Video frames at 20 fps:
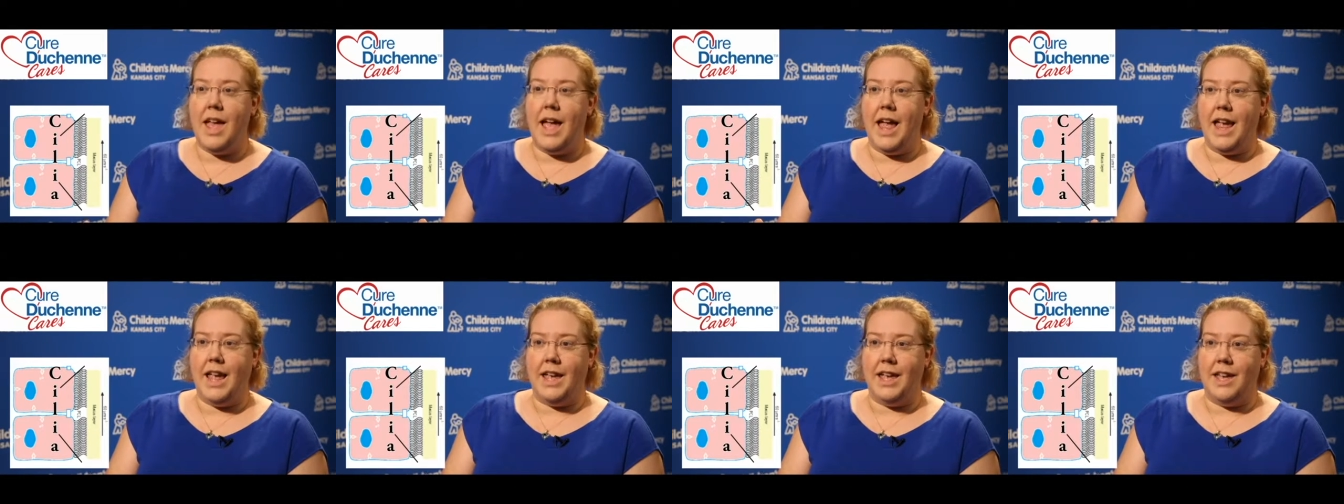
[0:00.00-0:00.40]

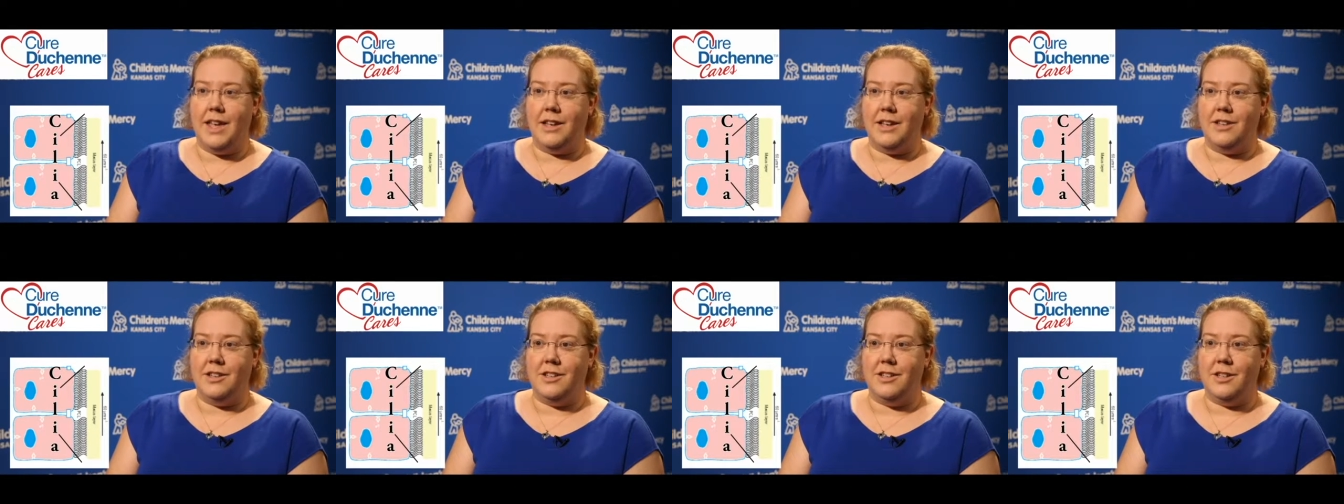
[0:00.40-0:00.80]

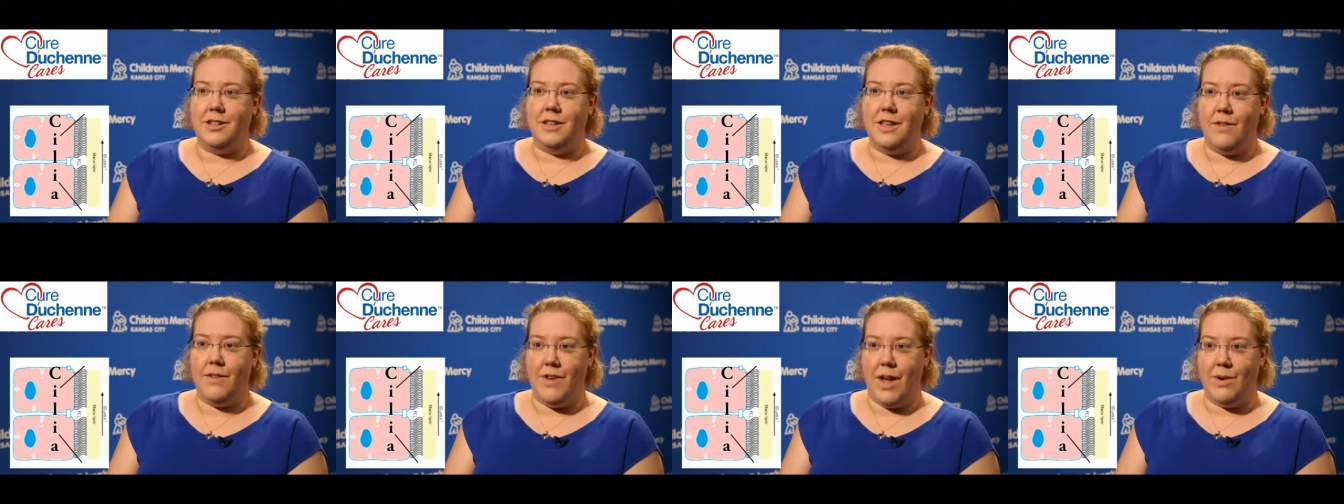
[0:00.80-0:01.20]
And
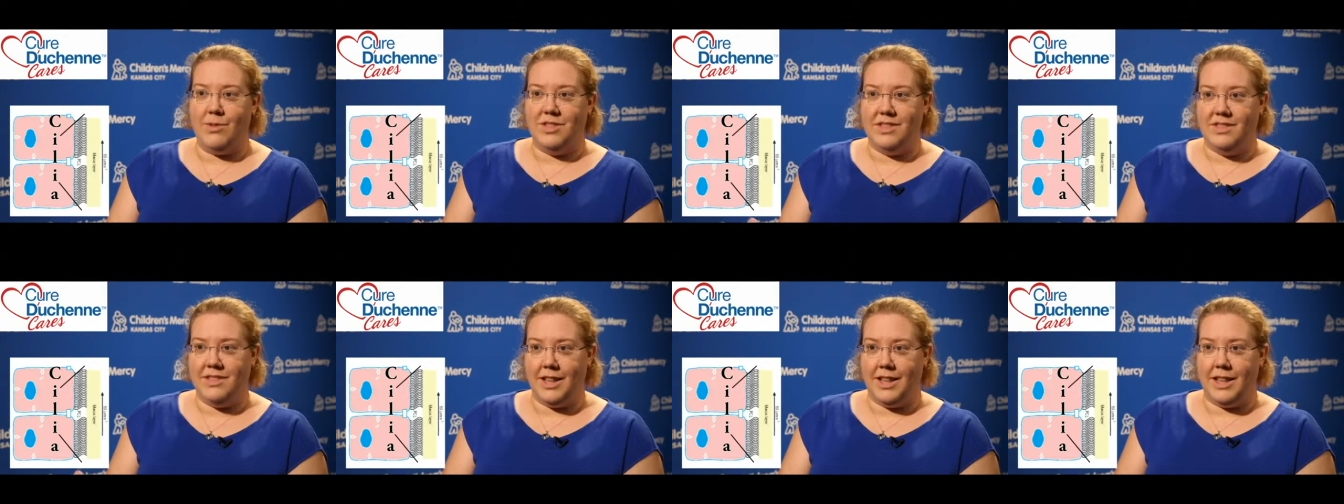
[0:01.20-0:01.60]
if I was
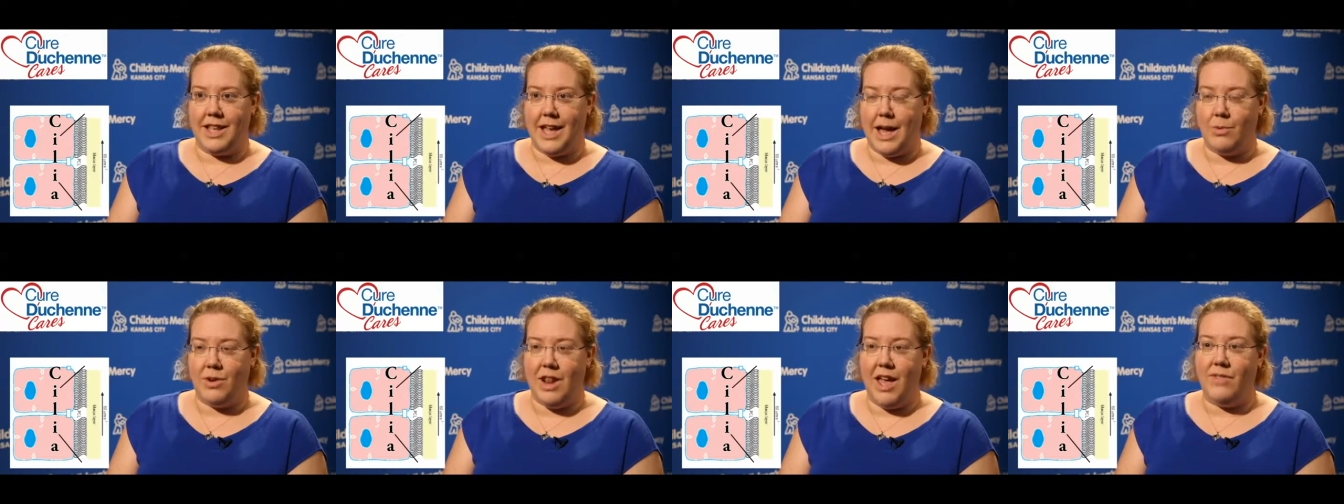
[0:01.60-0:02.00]
a cilia,
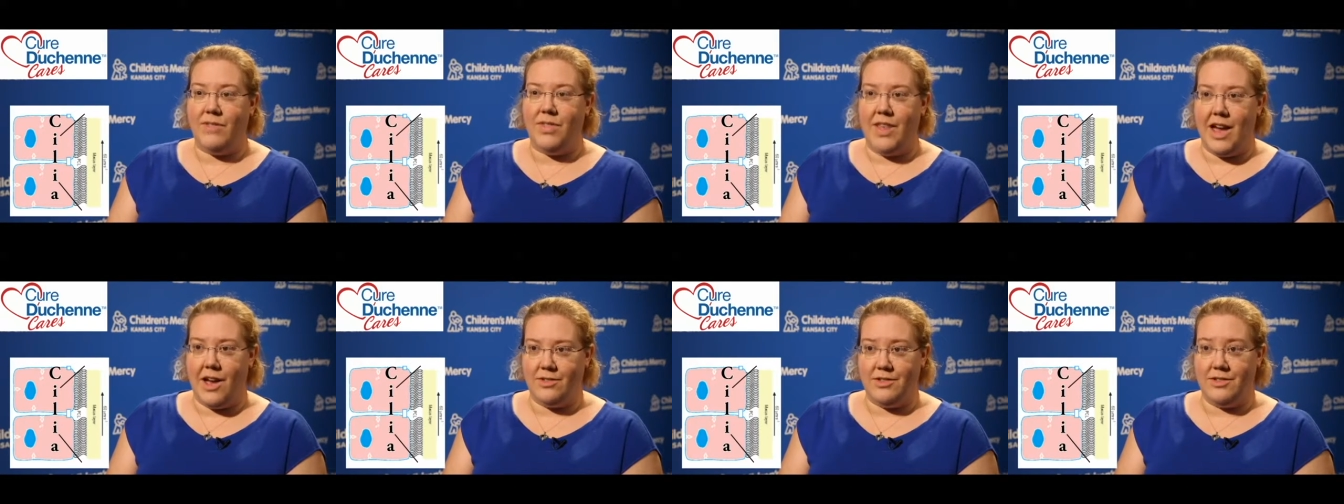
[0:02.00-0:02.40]
I would have
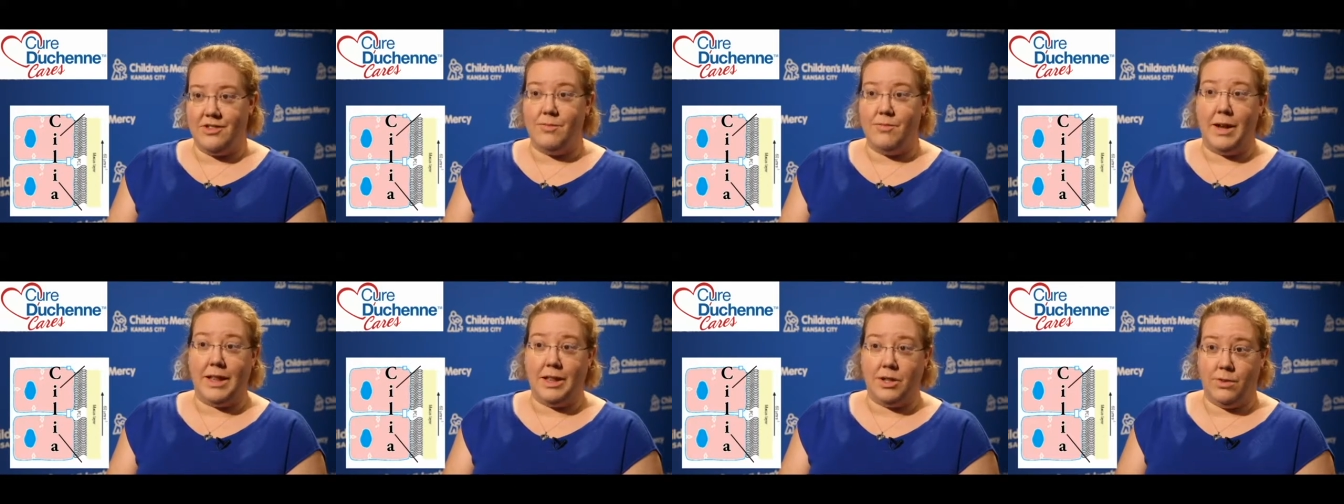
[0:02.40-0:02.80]
thousands
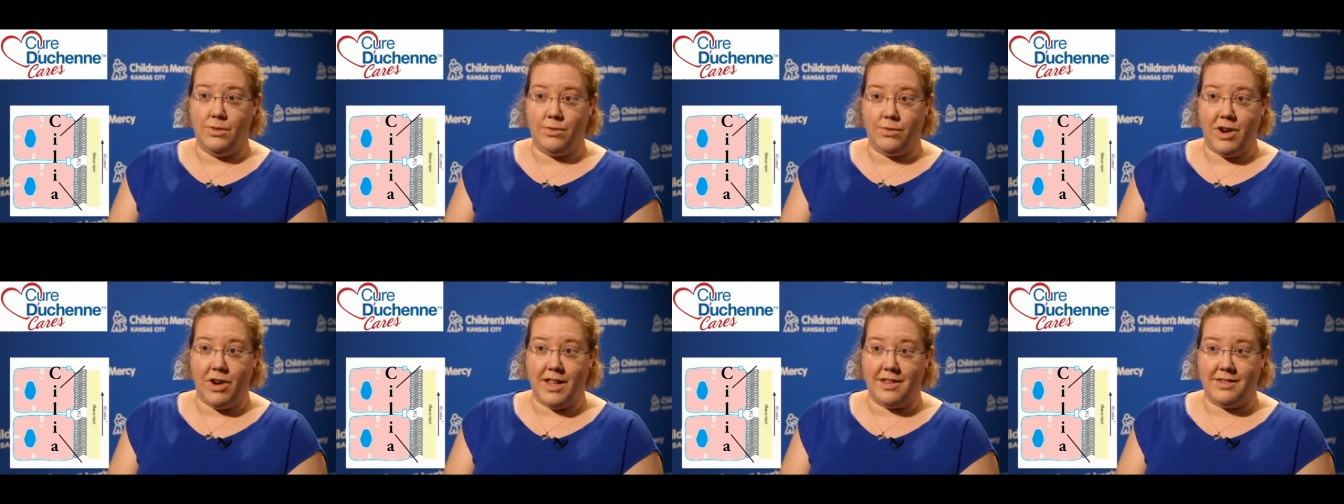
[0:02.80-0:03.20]
of my little
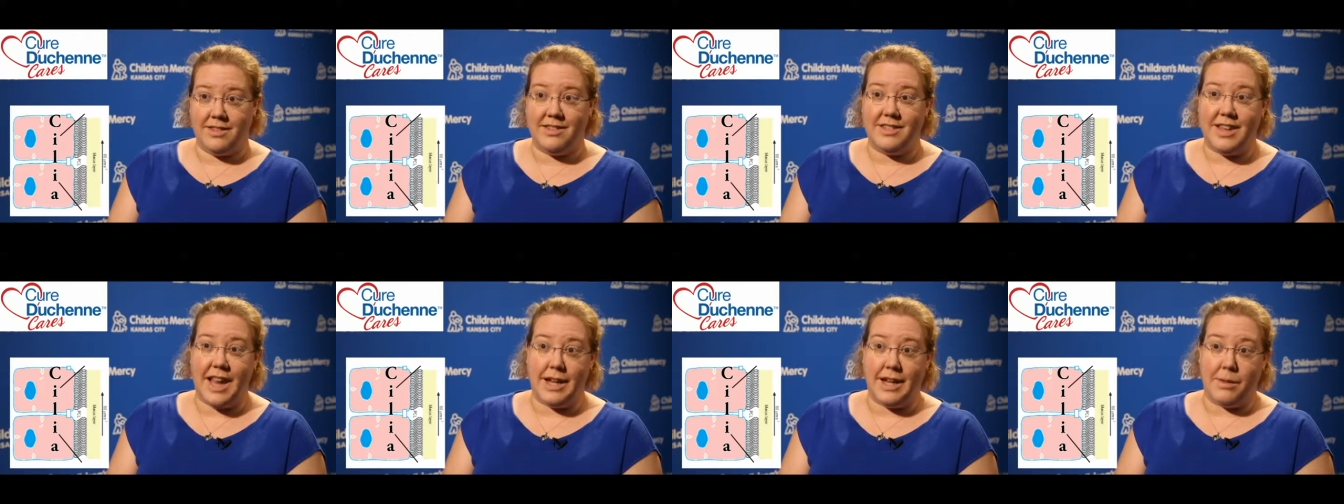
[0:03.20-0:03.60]
friends
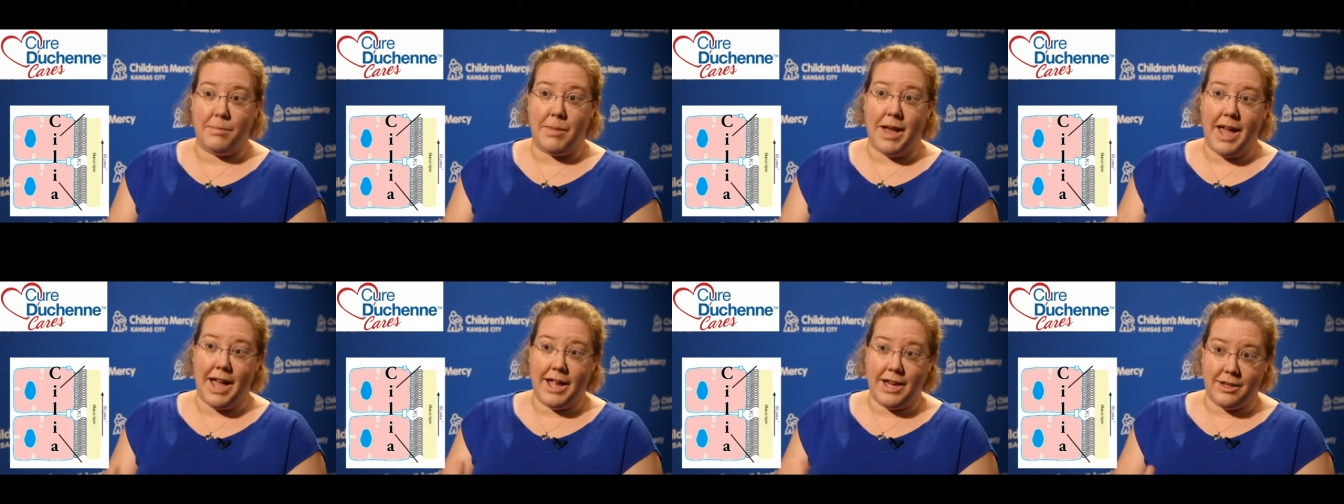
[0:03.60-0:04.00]
standing
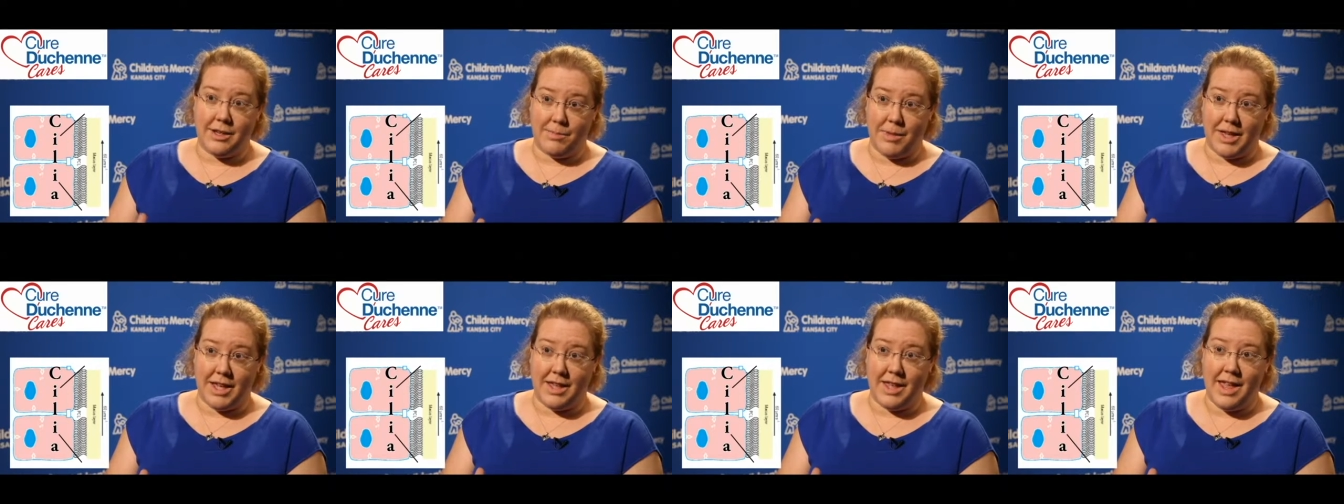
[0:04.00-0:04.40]
behind
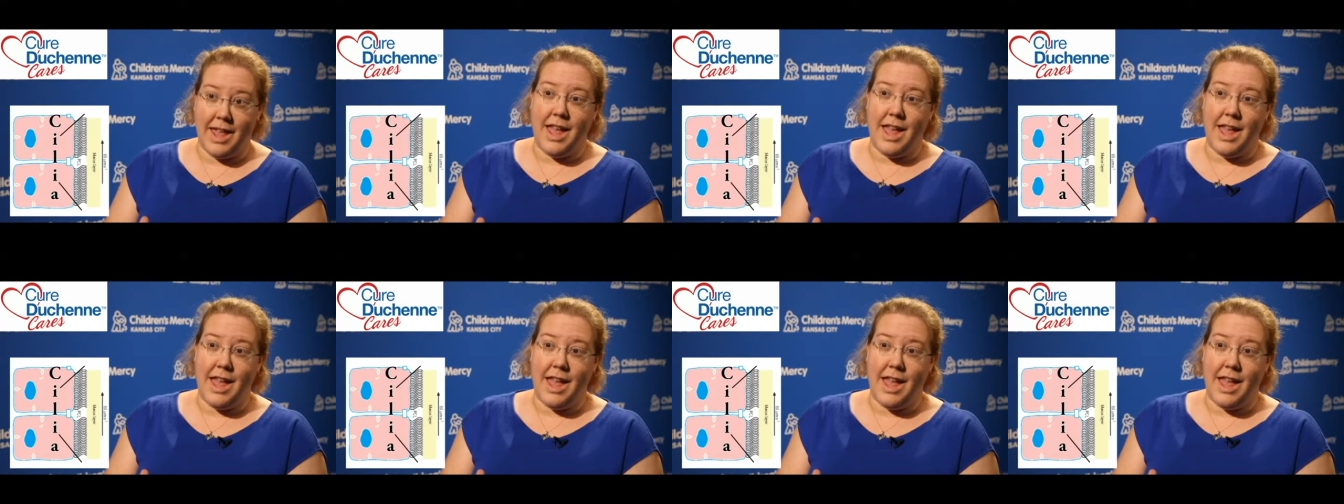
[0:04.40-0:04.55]
me.